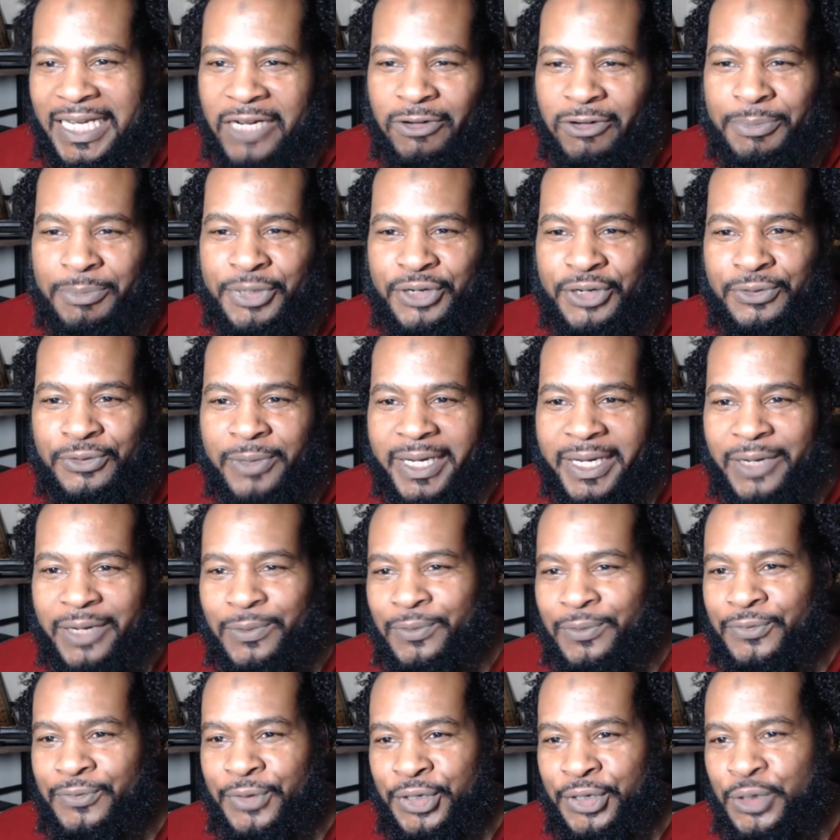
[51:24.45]
it would be
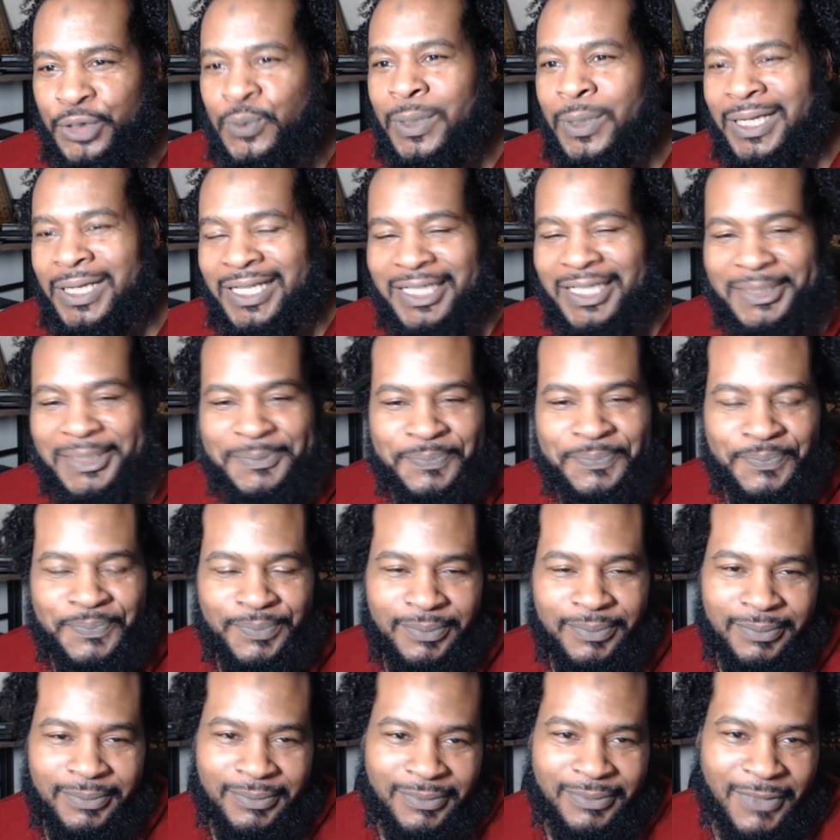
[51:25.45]
great for you, Wallah.
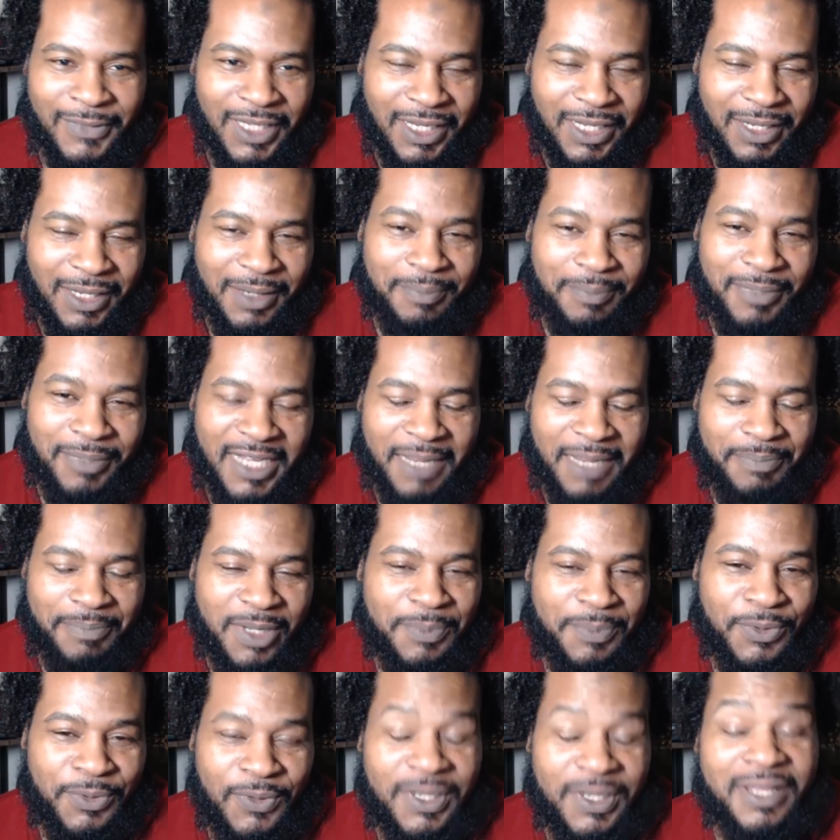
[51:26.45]
Black
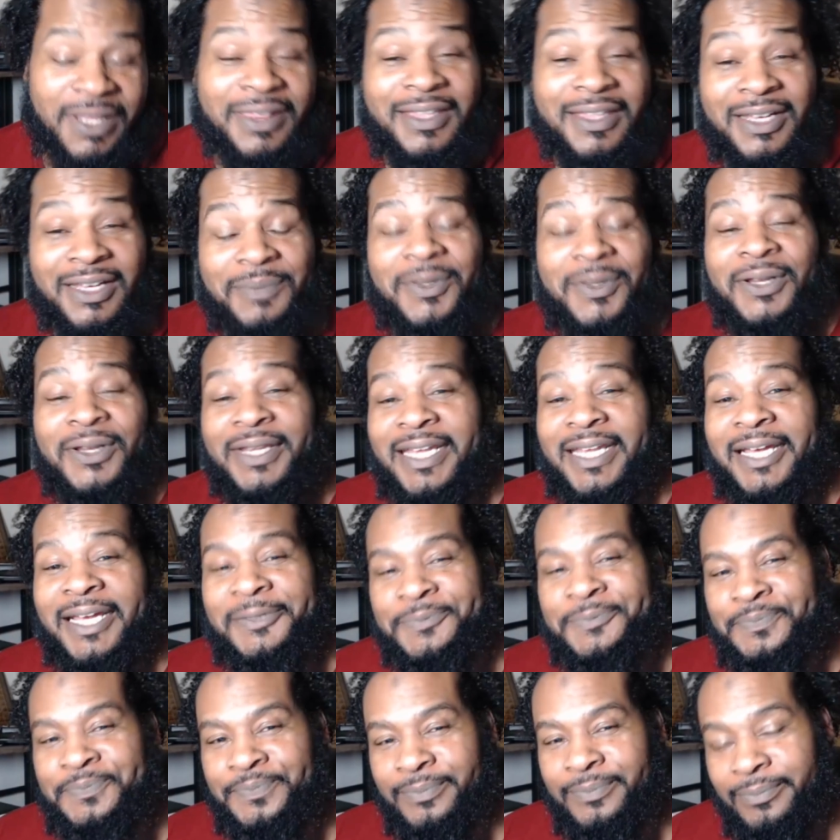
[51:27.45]
people, what do you think about
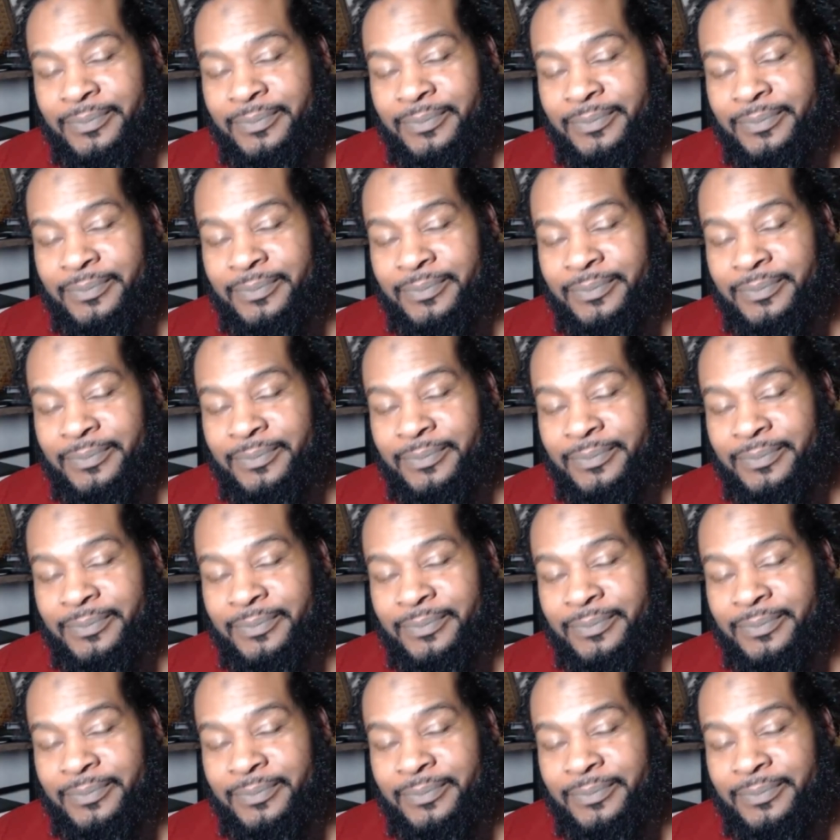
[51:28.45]
that?